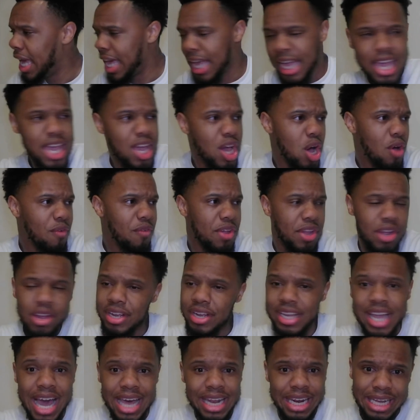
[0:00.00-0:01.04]
He over here
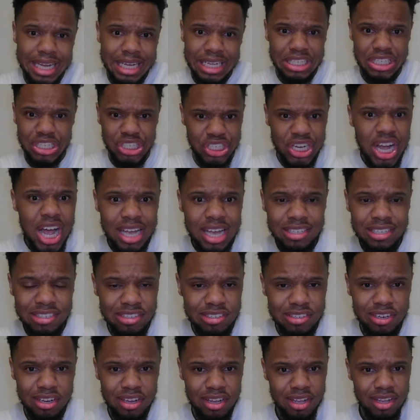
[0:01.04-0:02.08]
got to
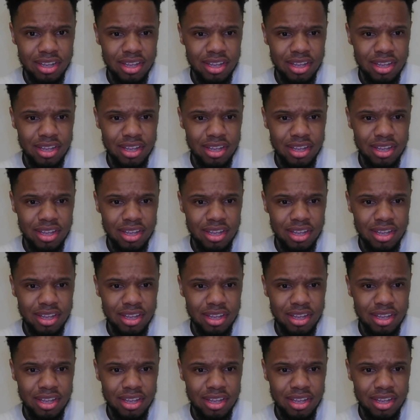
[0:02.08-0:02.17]
adjust.